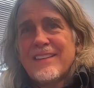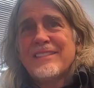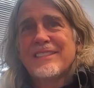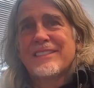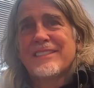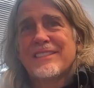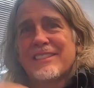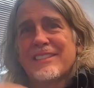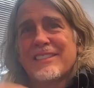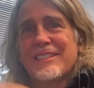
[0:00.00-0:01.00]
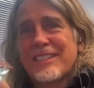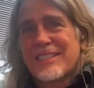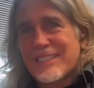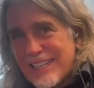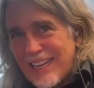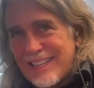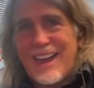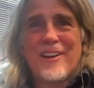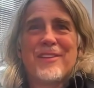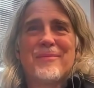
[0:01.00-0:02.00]
It's slightly higher than my
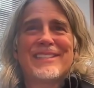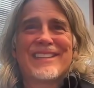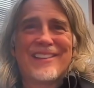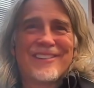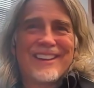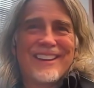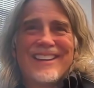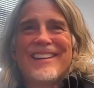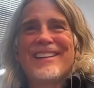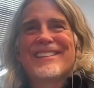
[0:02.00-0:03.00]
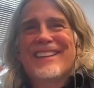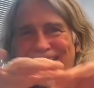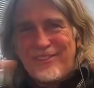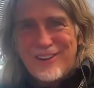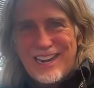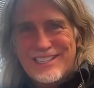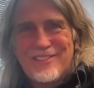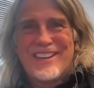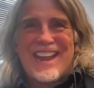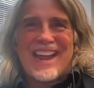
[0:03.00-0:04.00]
salary, tiny fraction of the
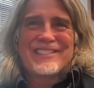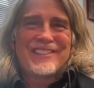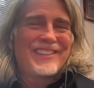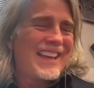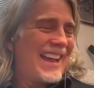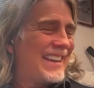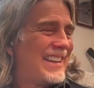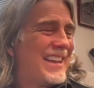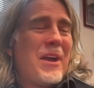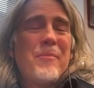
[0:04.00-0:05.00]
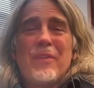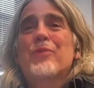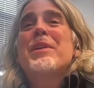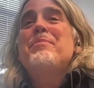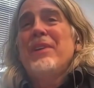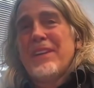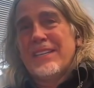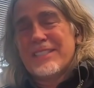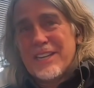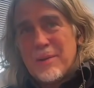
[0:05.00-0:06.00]
national debt, but 3 billion is
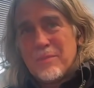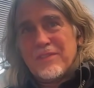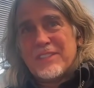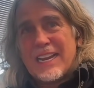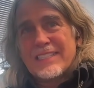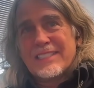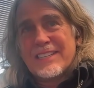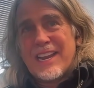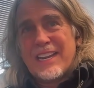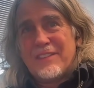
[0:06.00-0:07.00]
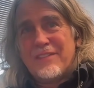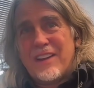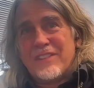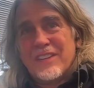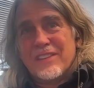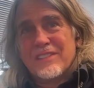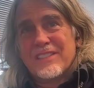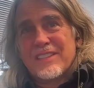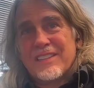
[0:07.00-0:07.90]
the number of seconds in 95 years.